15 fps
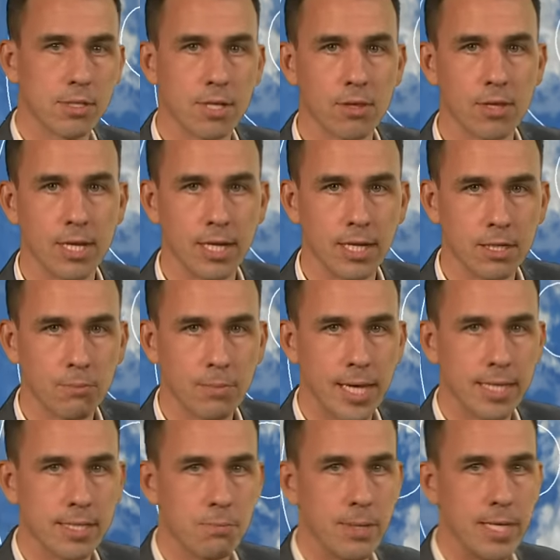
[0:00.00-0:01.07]
and southern England, but
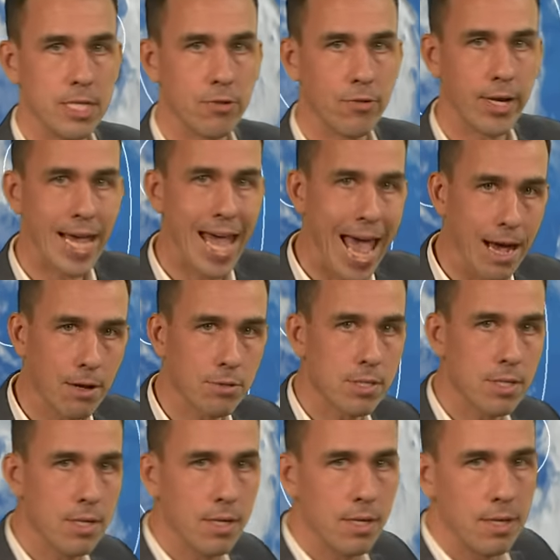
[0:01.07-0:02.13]
that's petering
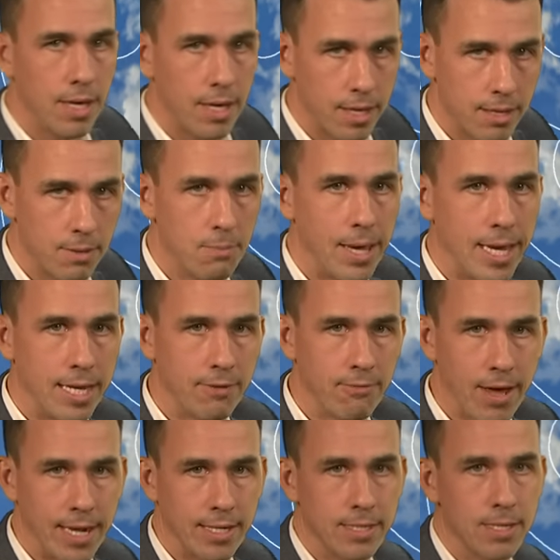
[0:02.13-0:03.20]
out ahead of the main
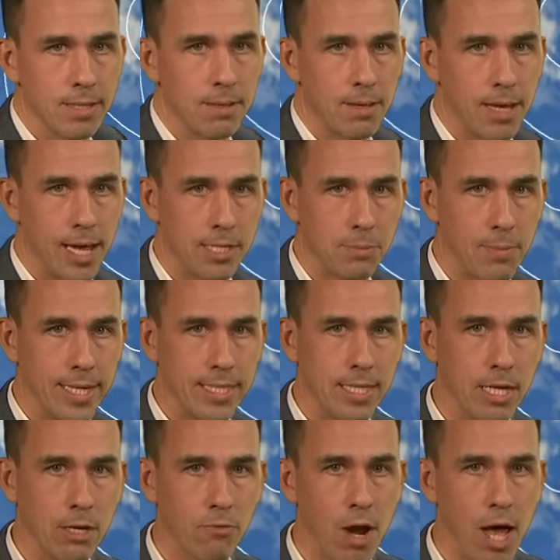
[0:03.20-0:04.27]
event as
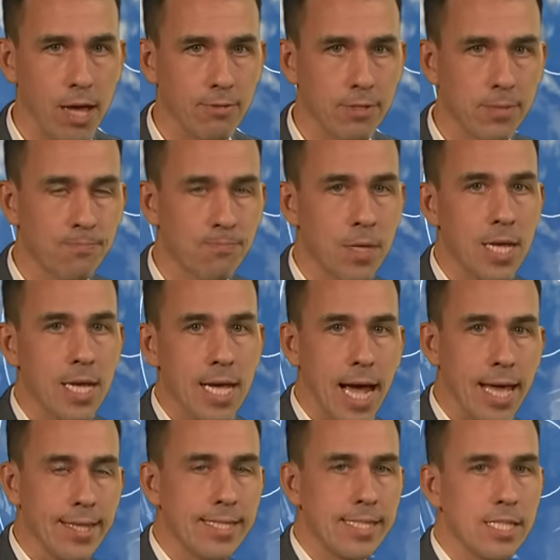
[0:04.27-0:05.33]
Betty arrives.
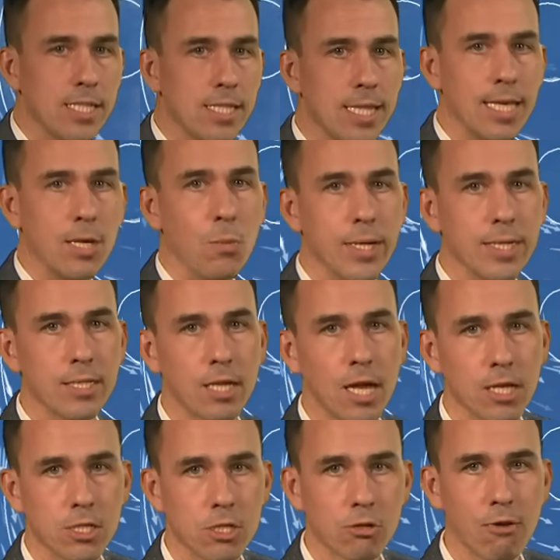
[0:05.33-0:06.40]
And this is the wind
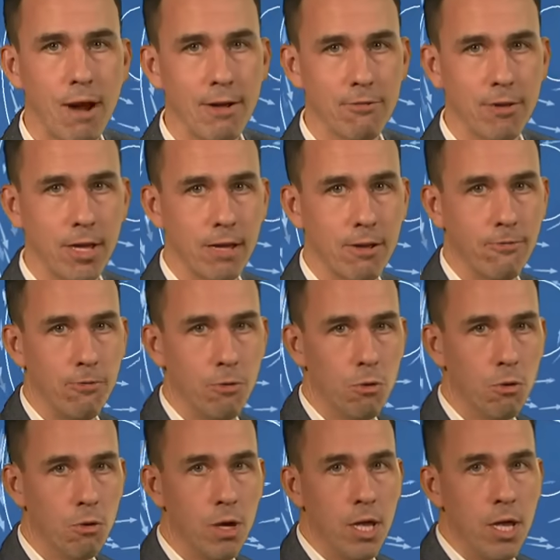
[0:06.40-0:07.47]
gust graphic
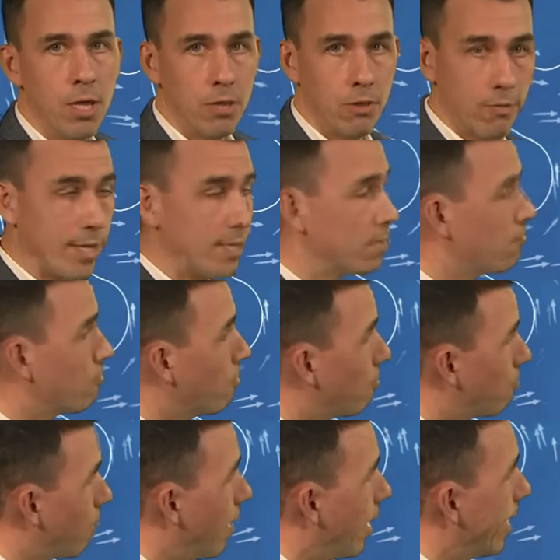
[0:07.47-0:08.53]
for the rest of
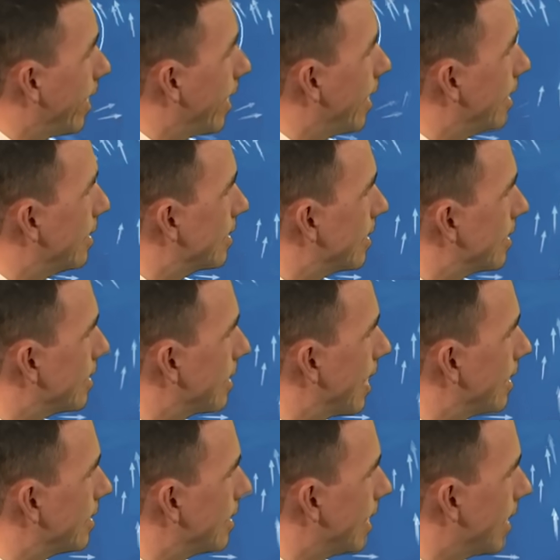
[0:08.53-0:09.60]
Friday and into
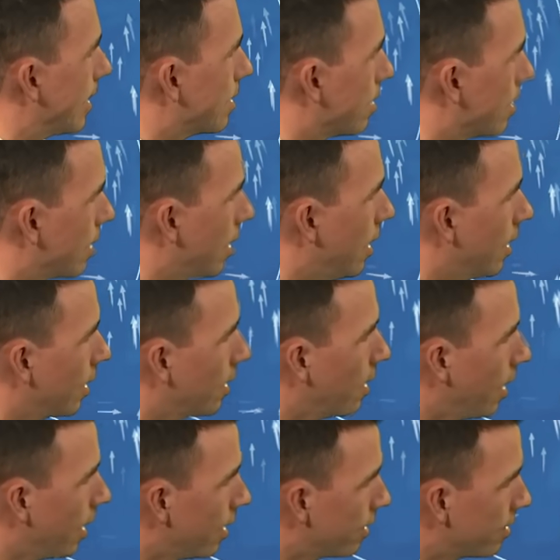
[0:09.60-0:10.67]
Saturday. So the
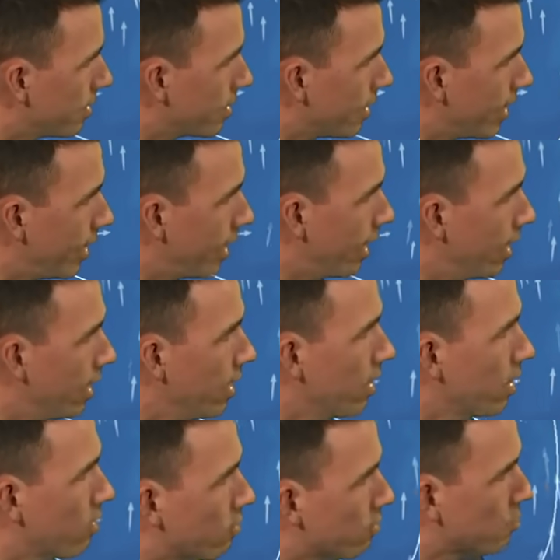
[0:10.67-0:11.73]
colours here
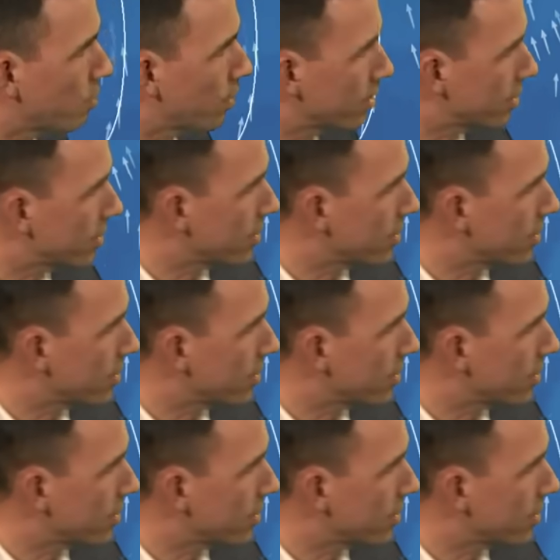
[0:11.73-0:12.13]
correspond